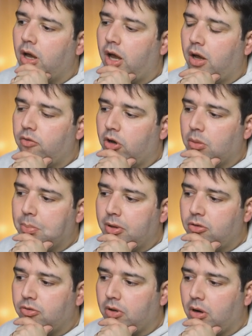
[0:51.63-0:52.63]
and they are
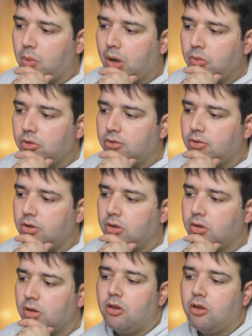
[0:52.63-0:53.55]
placed around the scene.